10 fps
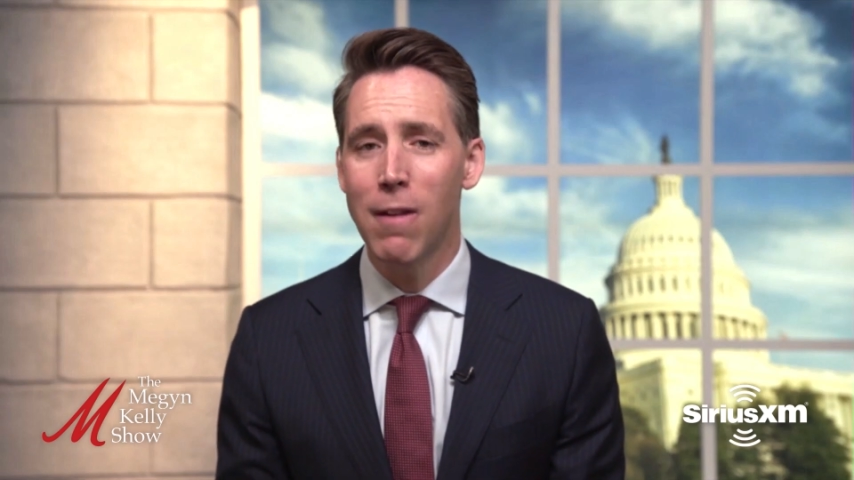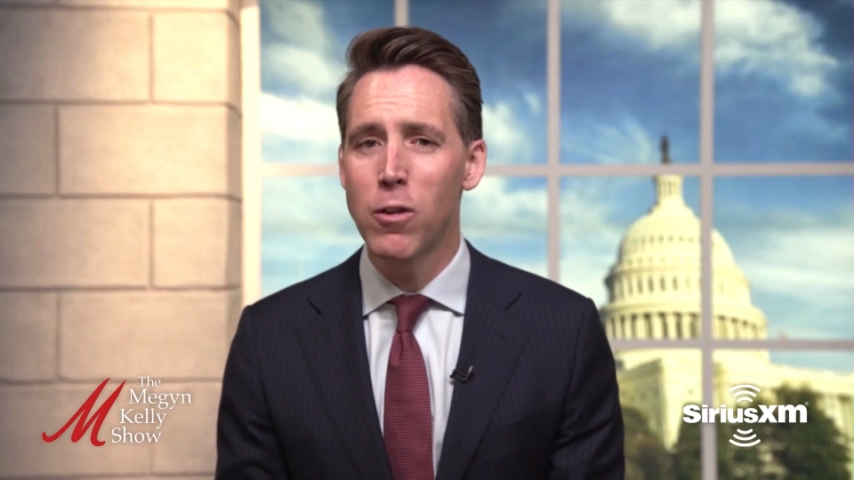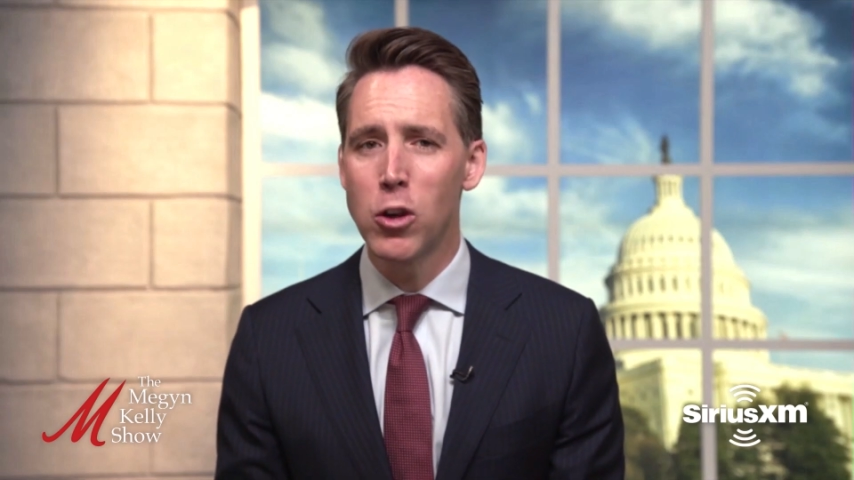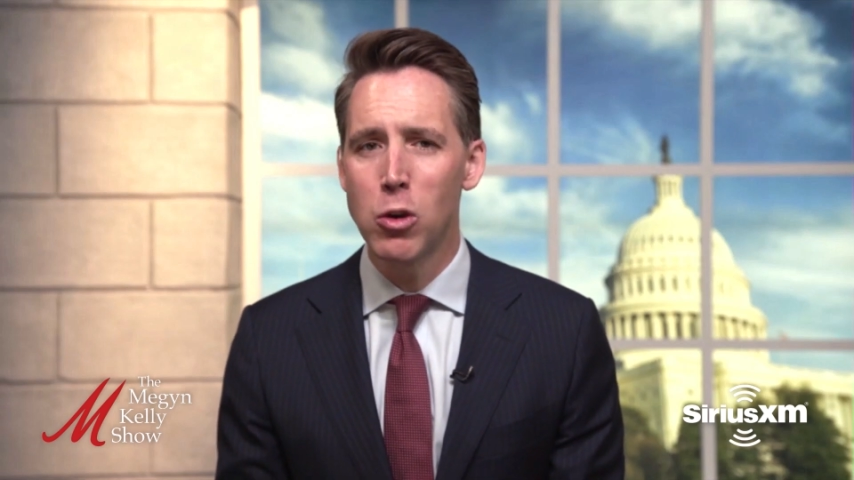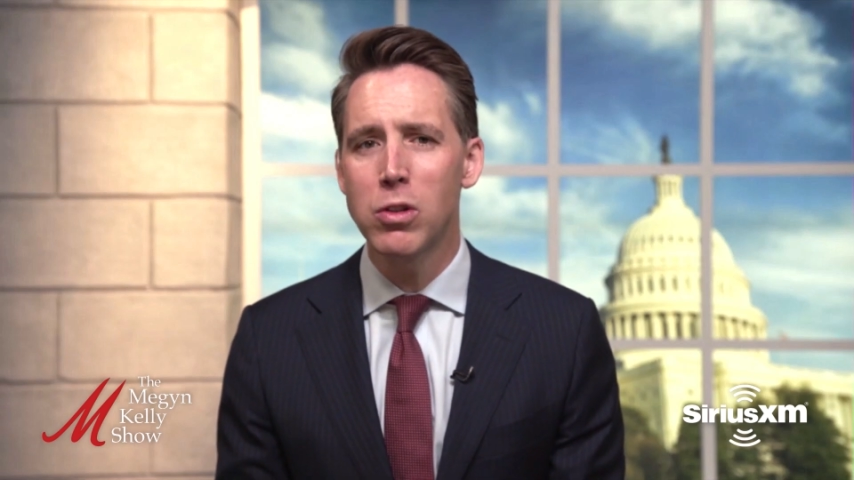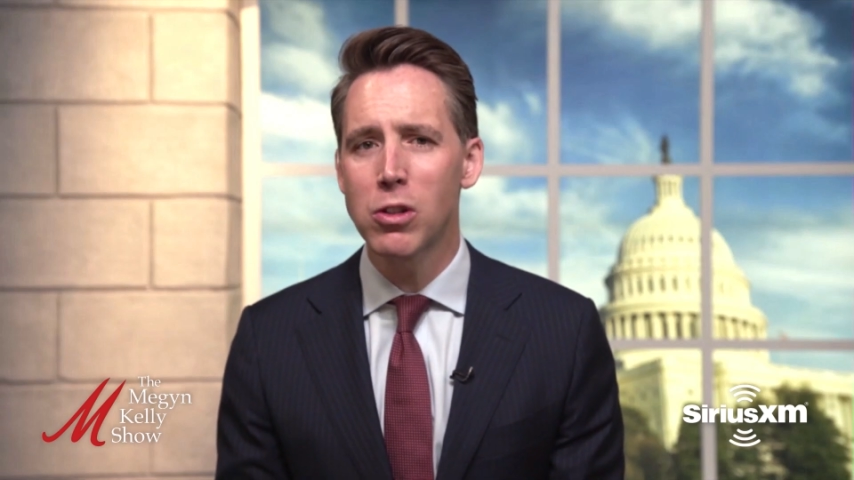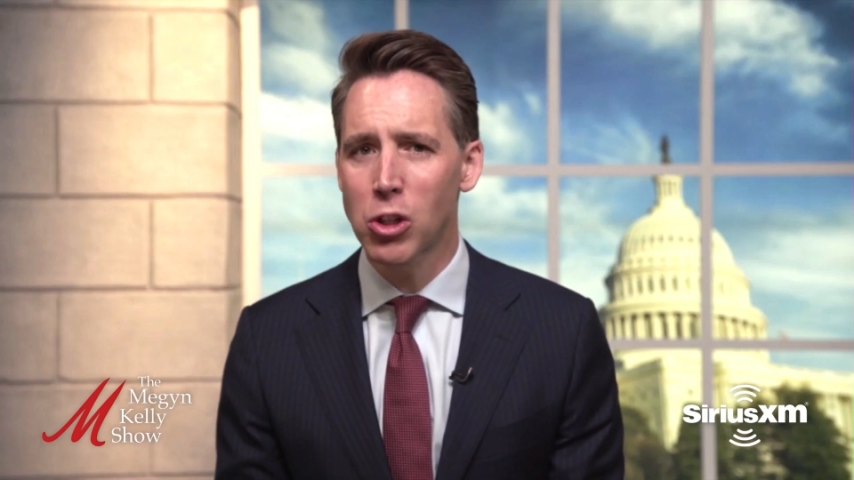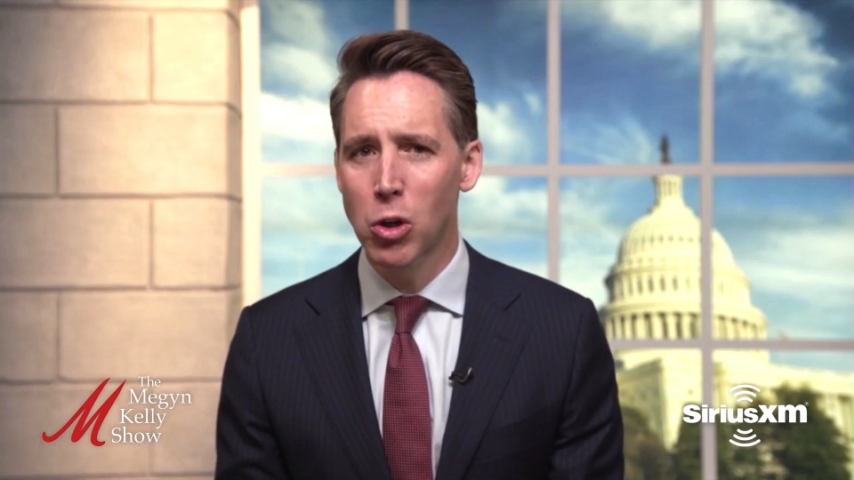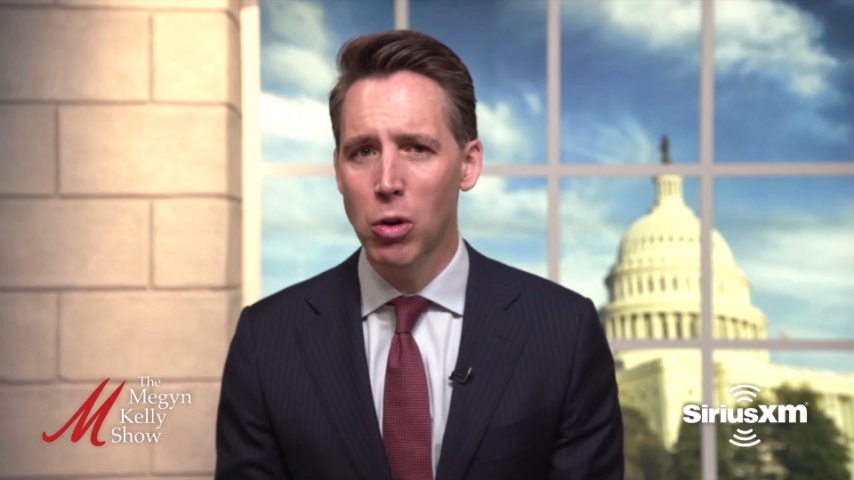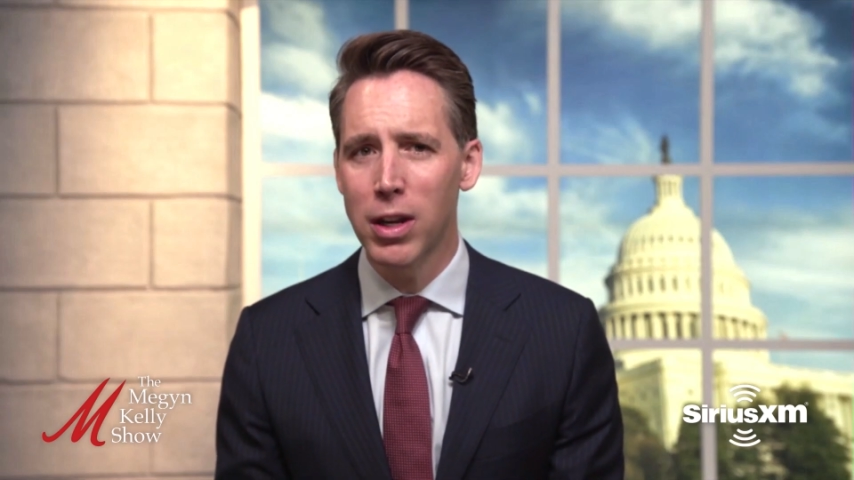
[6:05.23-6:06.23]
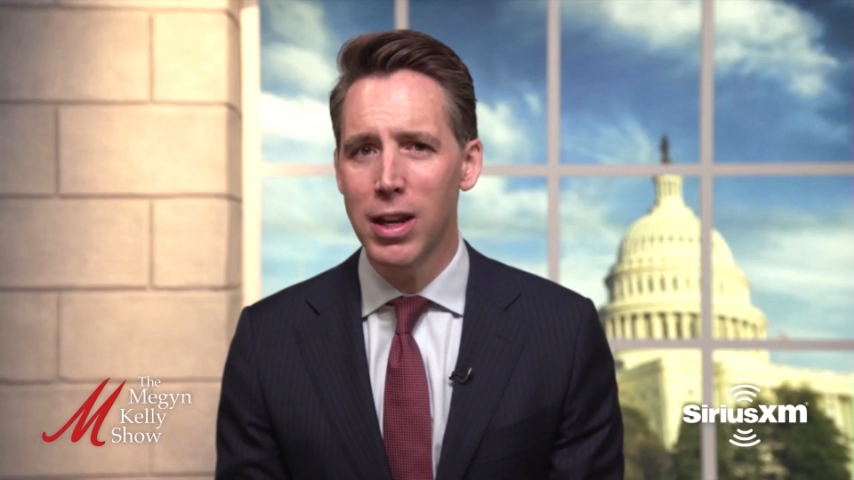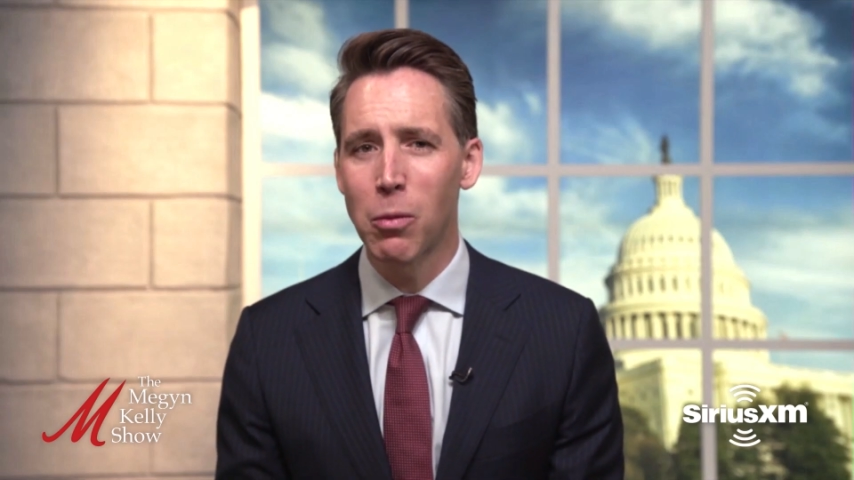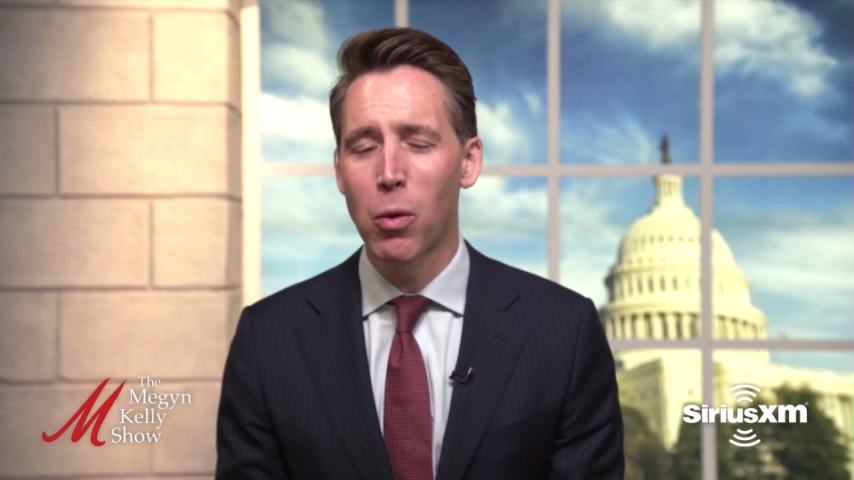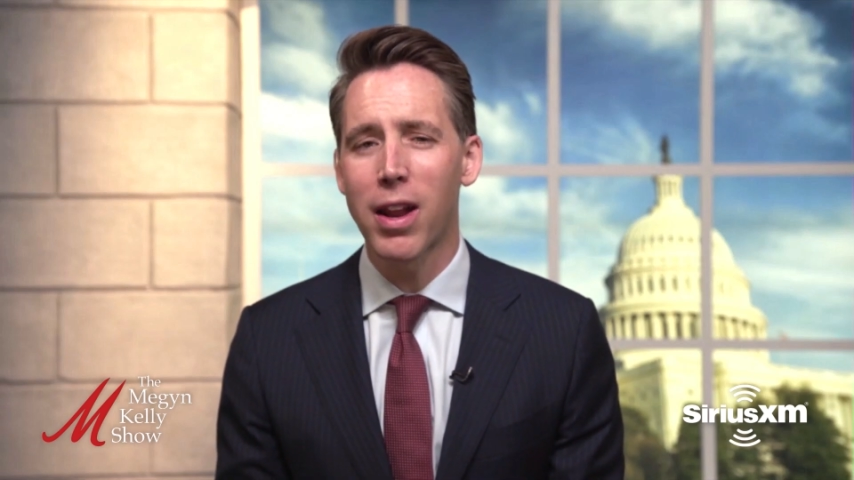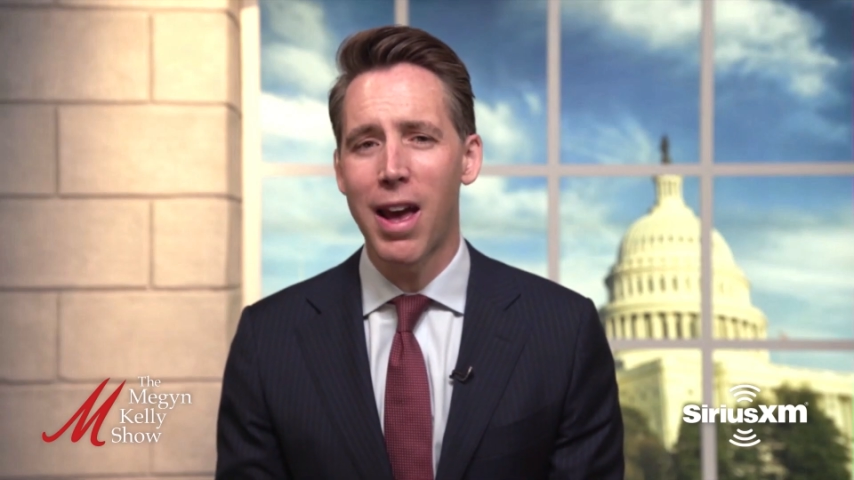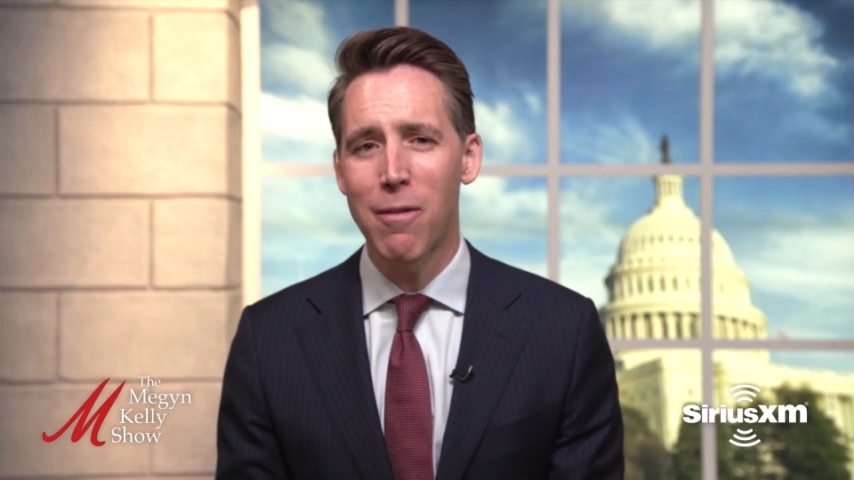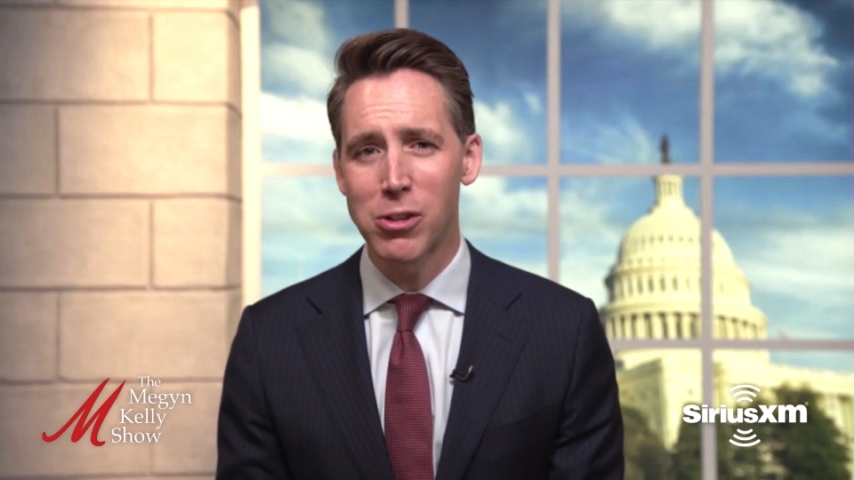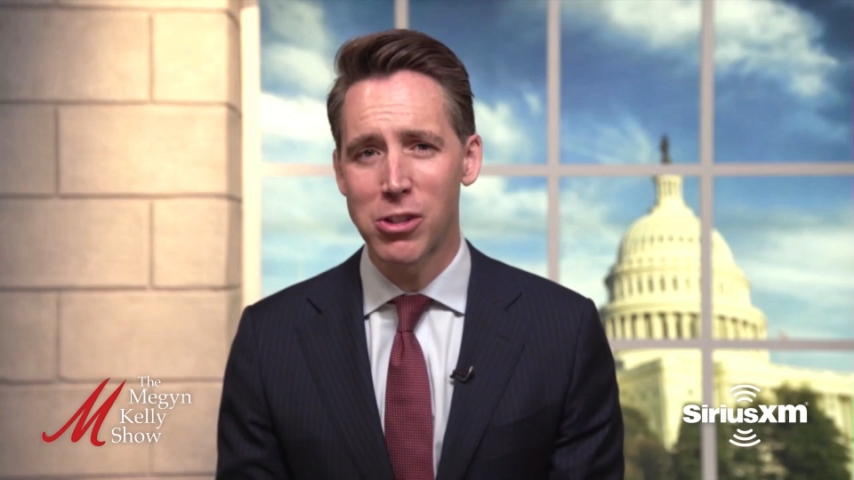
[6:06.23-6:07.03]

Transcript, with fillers: If you disagree and want to have a